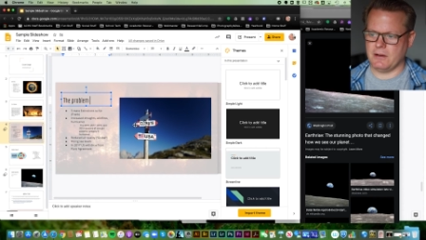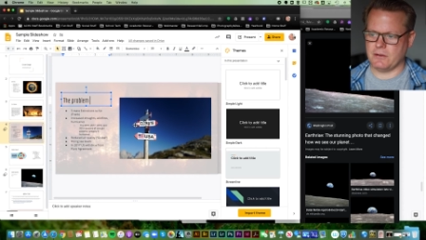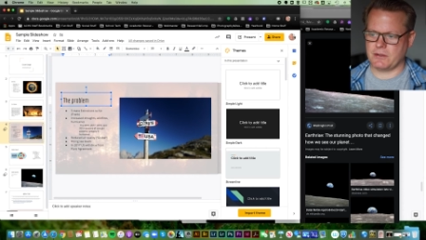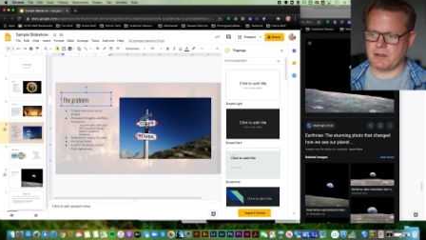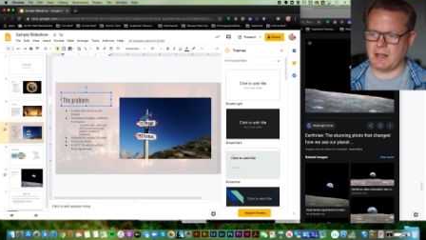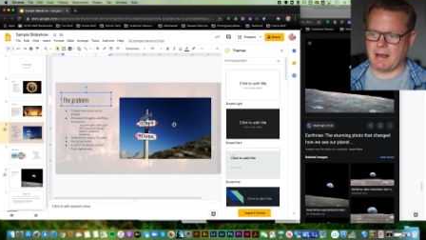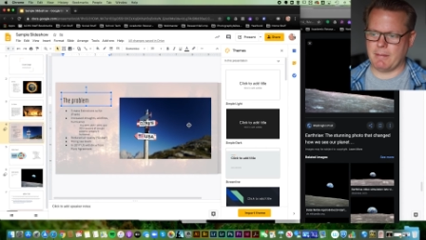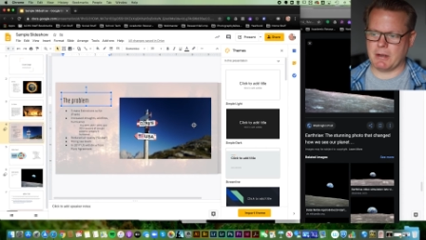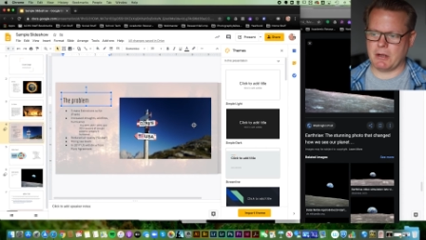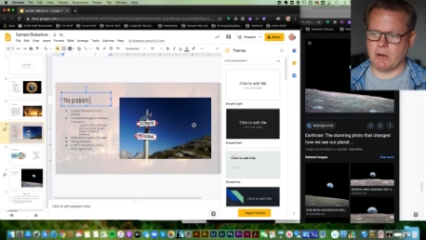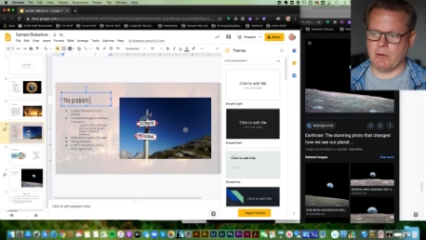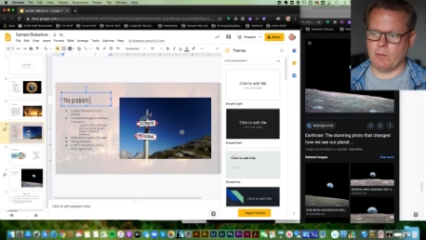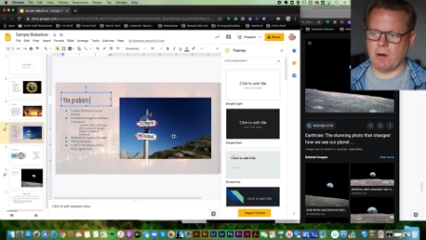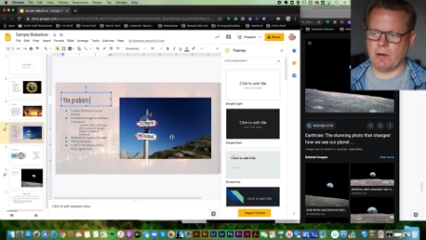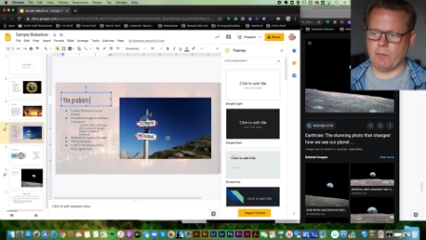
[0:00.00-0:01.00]
Here's climate
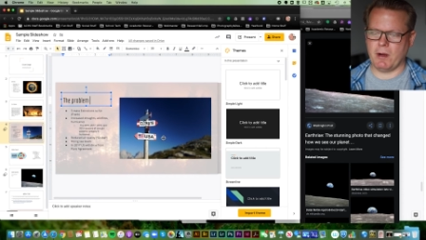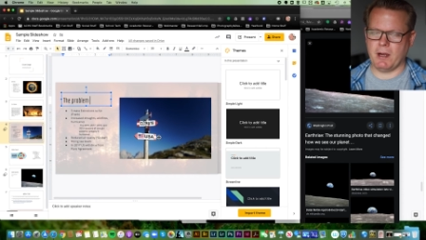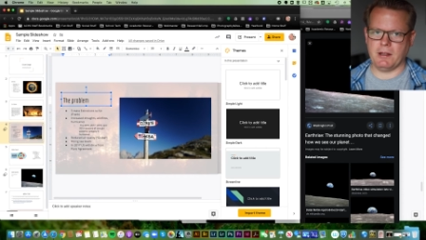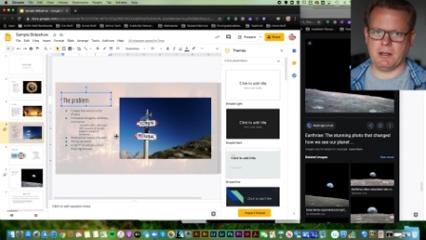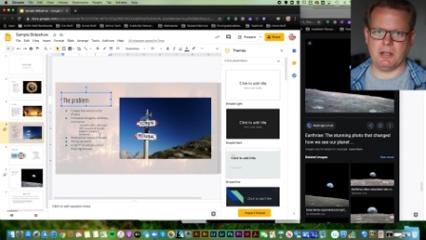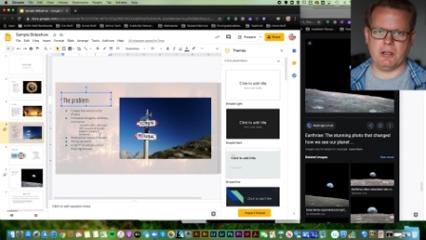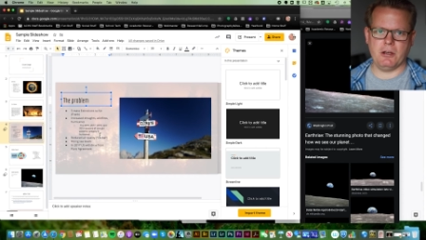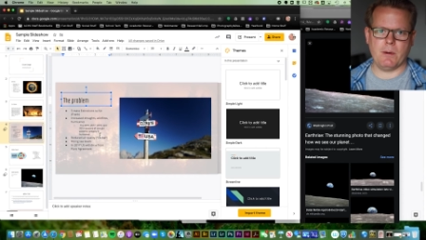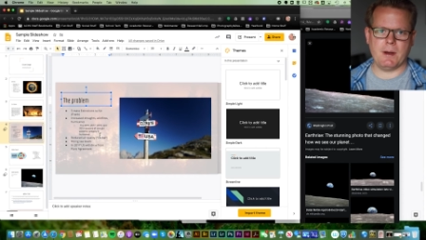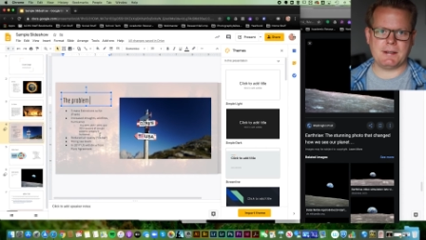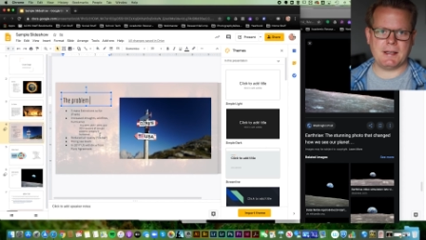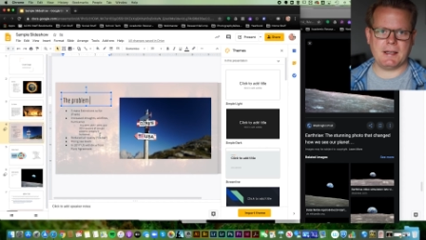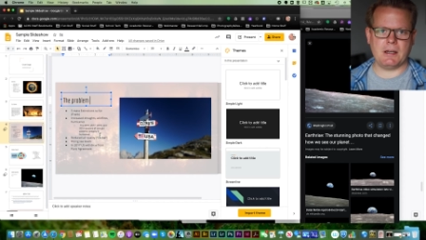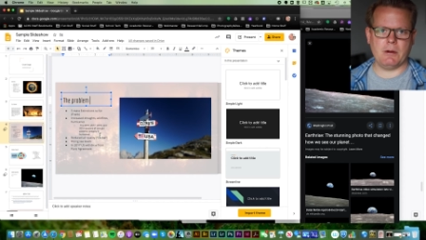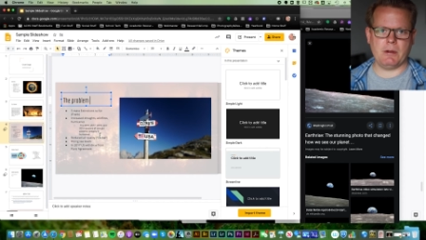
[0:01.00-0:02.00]
going one way and the
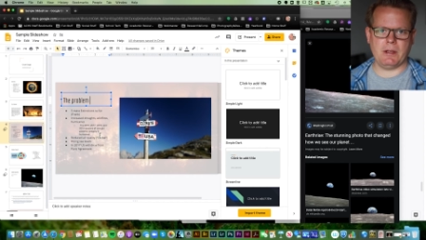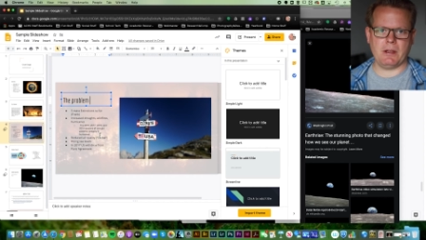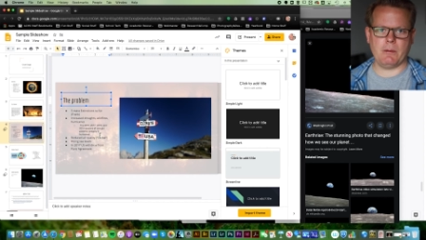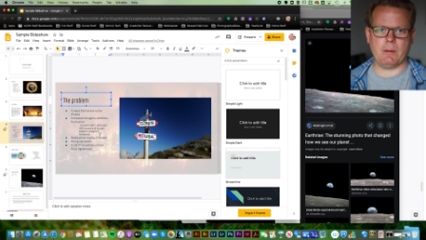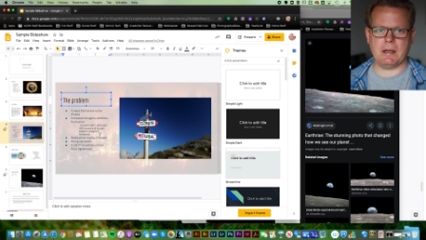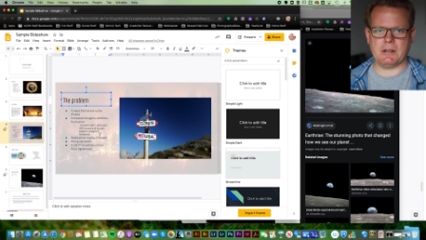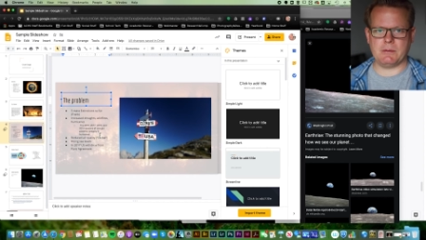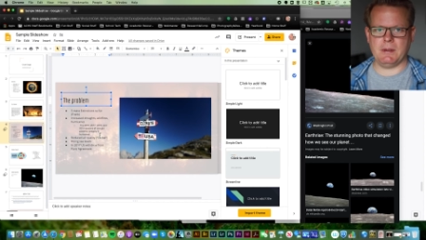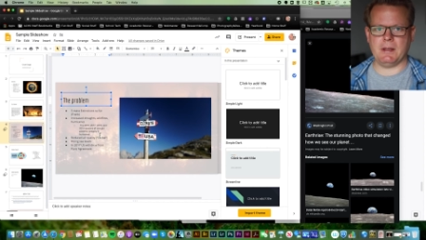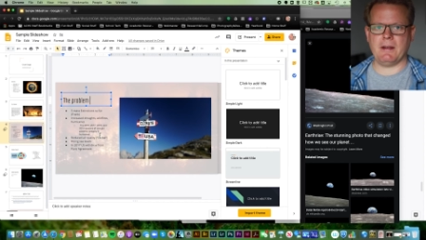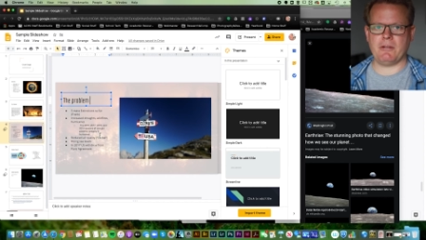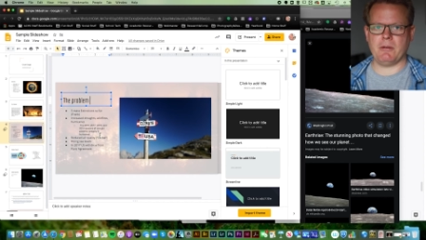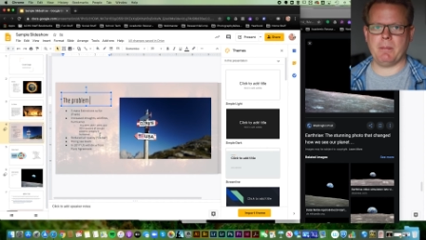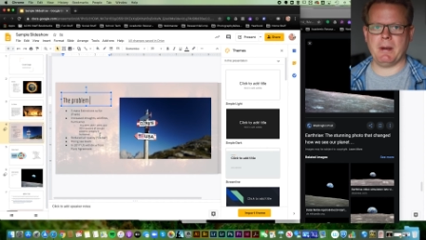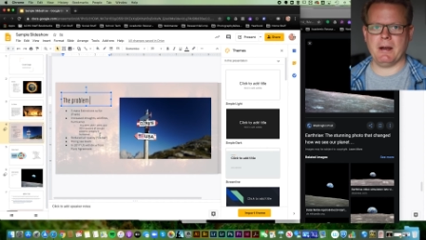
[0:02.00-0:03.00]
USA going the other way because we
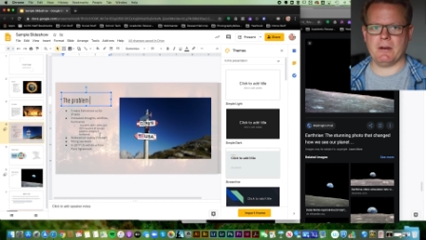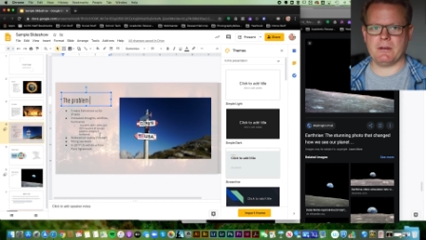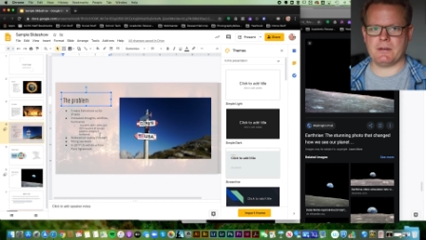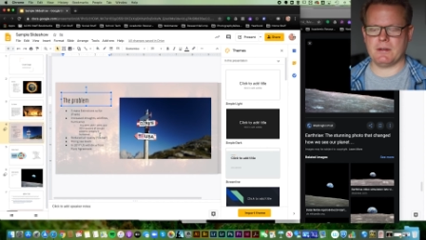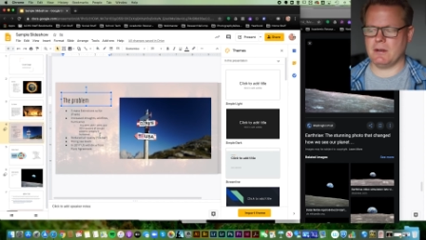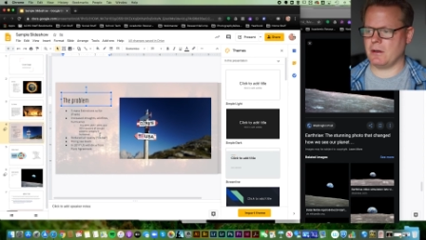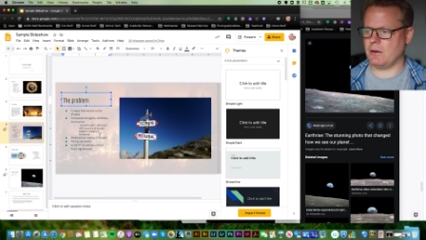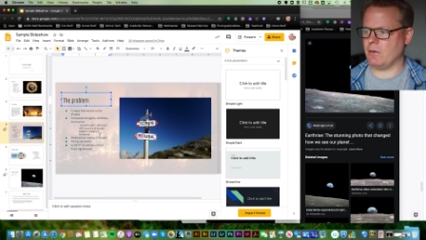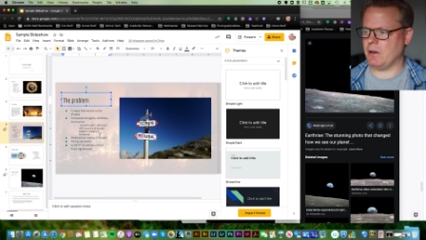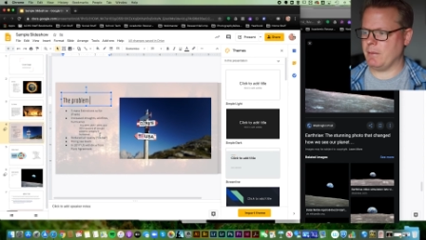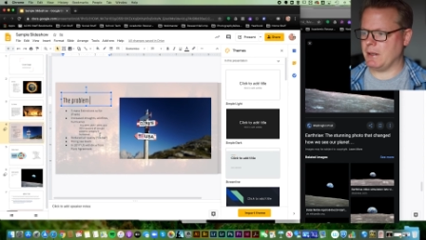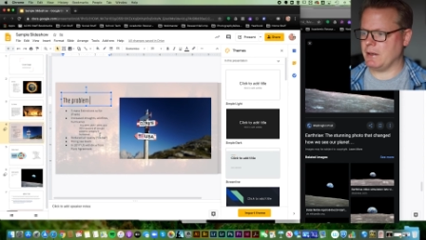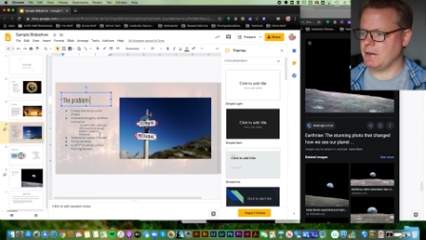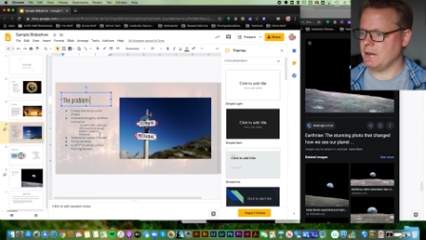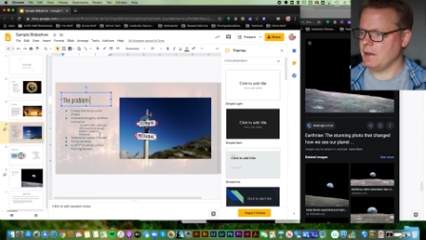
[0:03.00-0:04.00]
left the Paris
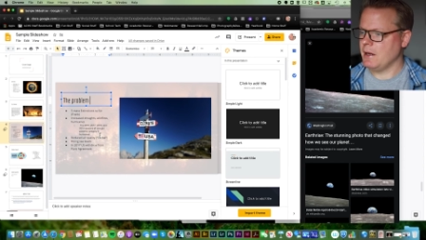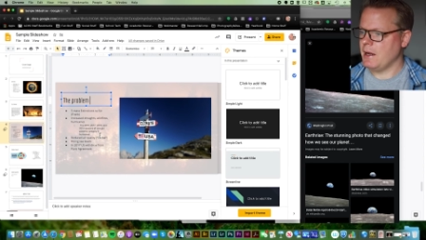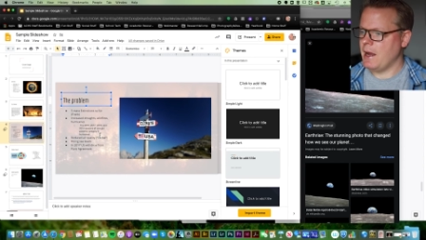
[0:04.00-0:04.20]
Agreement.